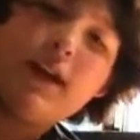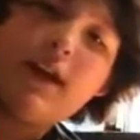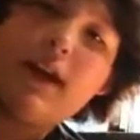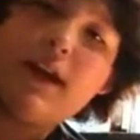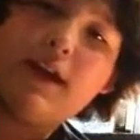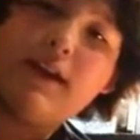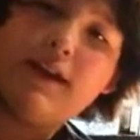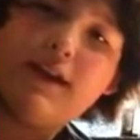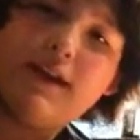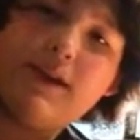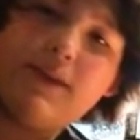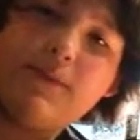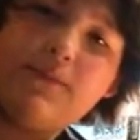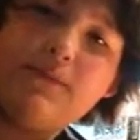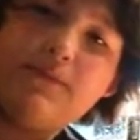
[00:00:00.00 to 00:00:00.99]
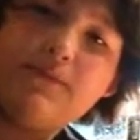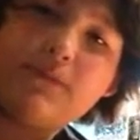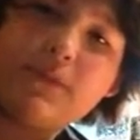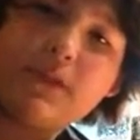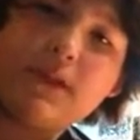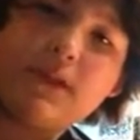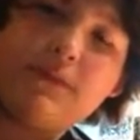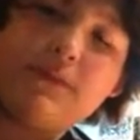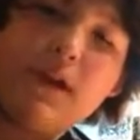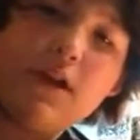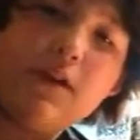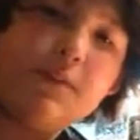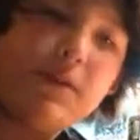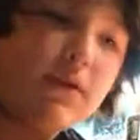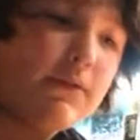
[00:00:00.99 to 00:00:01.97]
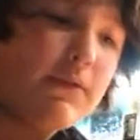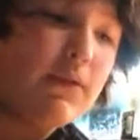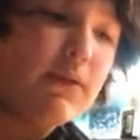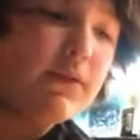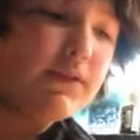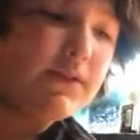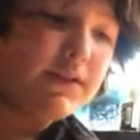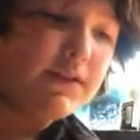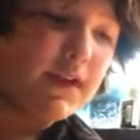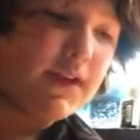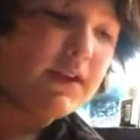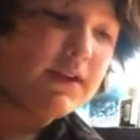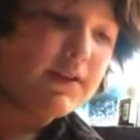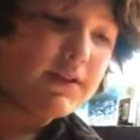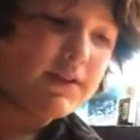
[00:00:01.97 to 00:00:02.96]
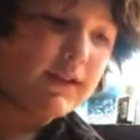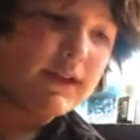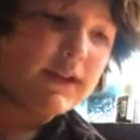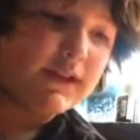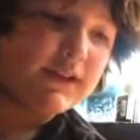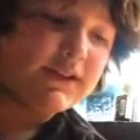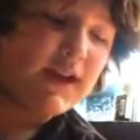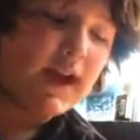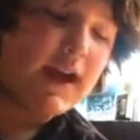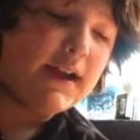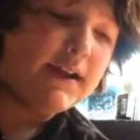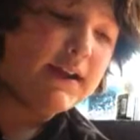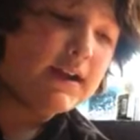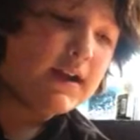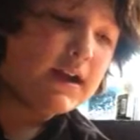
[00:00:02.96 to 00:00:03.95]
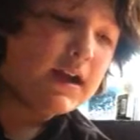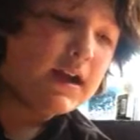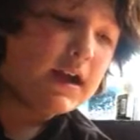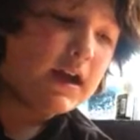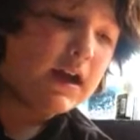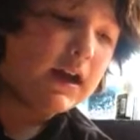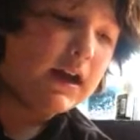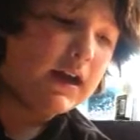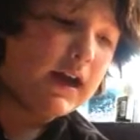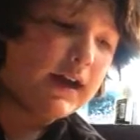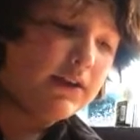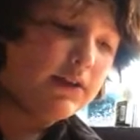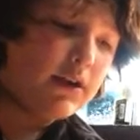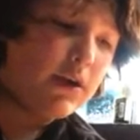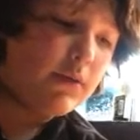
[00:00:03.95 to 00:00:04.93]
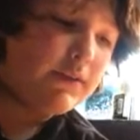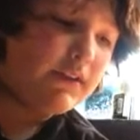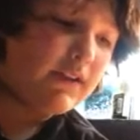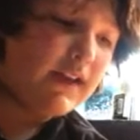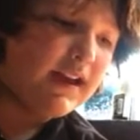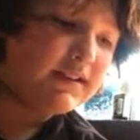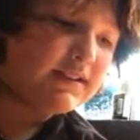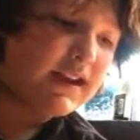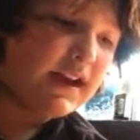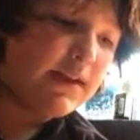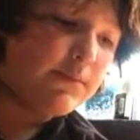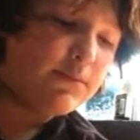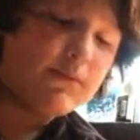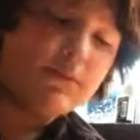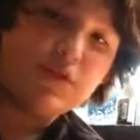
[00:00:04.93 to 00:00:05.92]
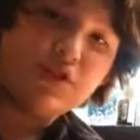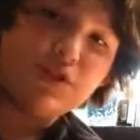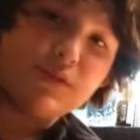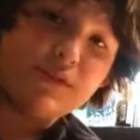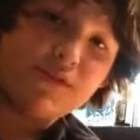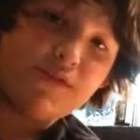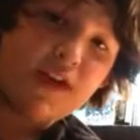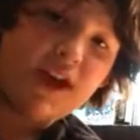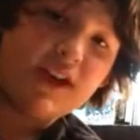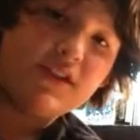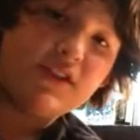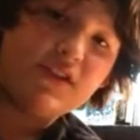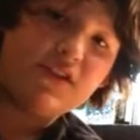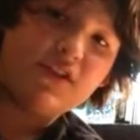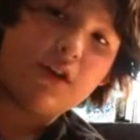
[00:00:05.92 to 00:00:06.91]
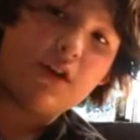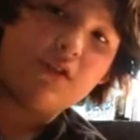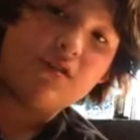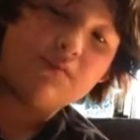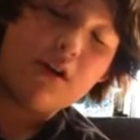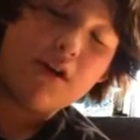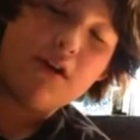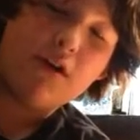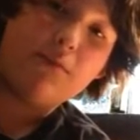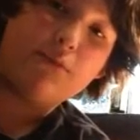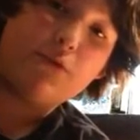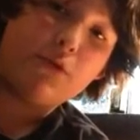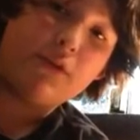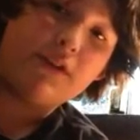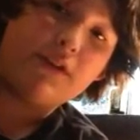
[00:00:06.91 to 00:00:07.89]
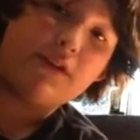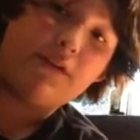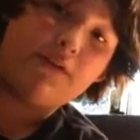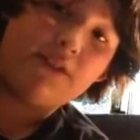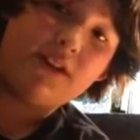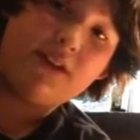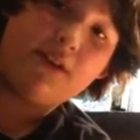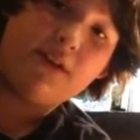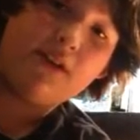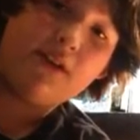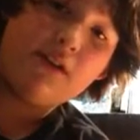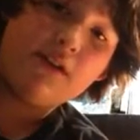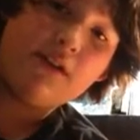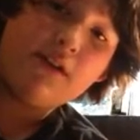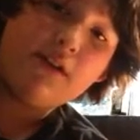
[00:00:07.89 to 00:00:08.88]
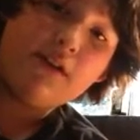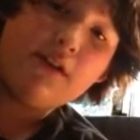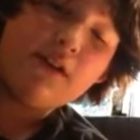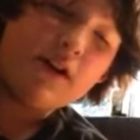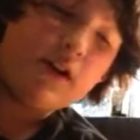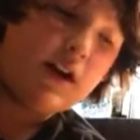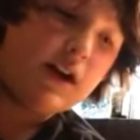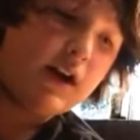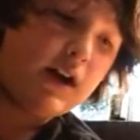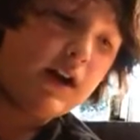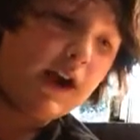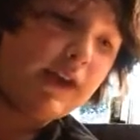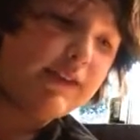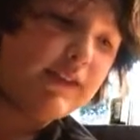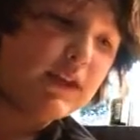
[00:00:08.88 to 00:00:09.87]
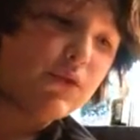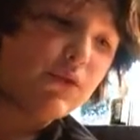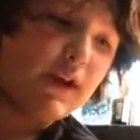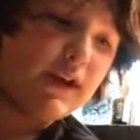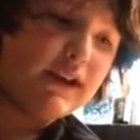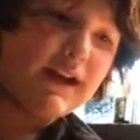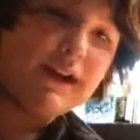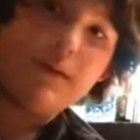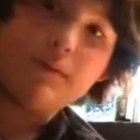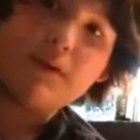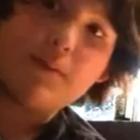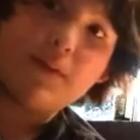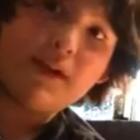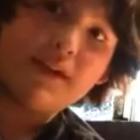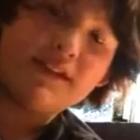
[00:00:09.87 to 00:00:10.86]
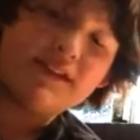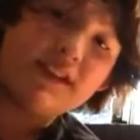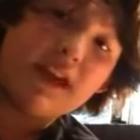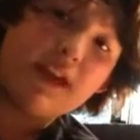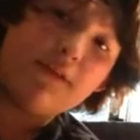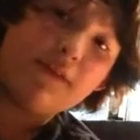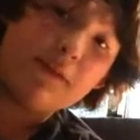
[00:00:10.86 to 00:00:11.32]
And, um, very beautiful snake, like I said. Uh, I don't know when the last time she was fed, so tomorrow I'm going to feed her. Uh, I think right now I'm going to play it safe